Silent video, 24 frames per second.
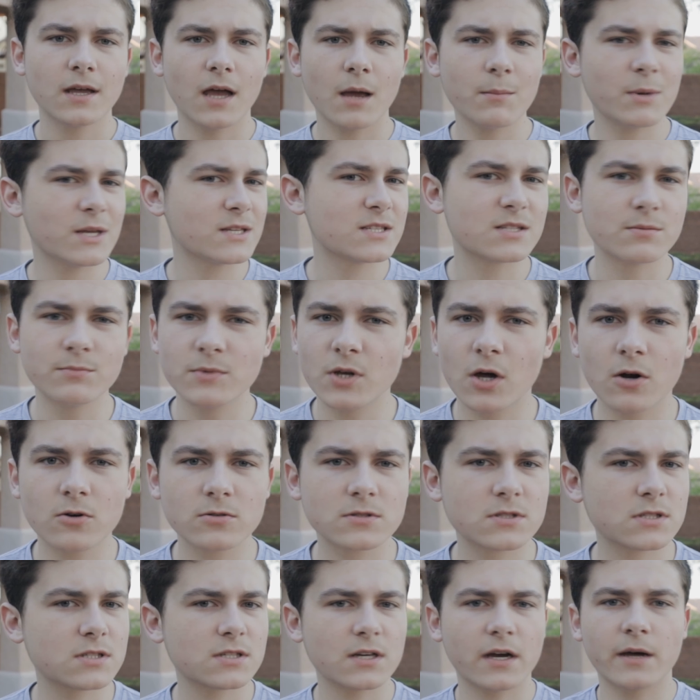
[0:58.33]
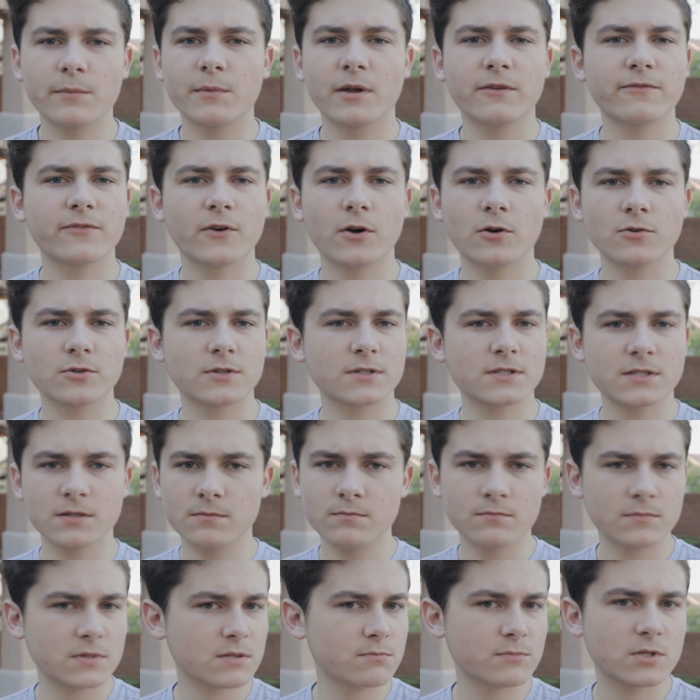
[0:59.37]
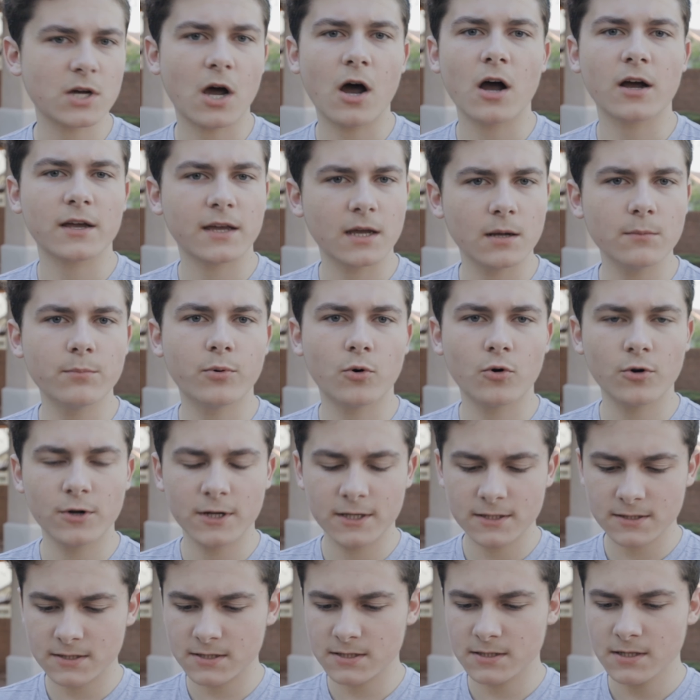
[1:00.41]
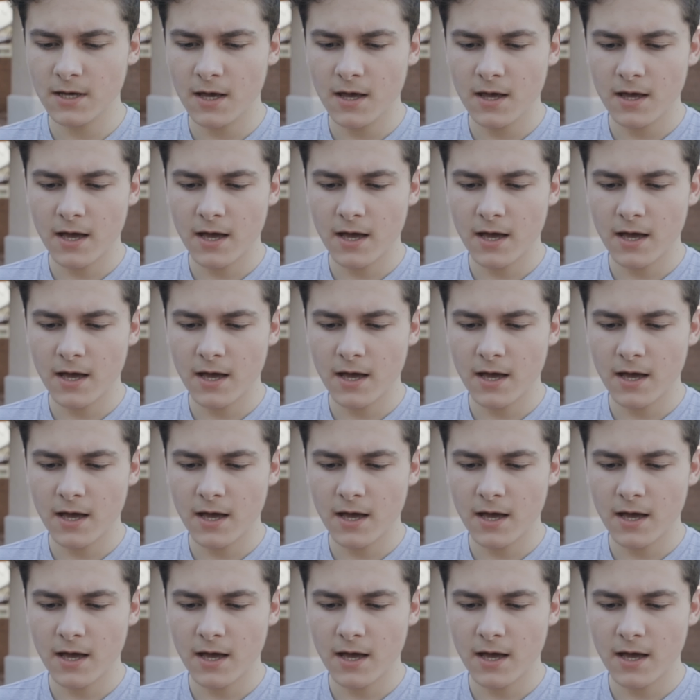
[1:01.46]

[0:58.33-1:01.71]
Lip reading: I made some notes on my phone, just some talking points.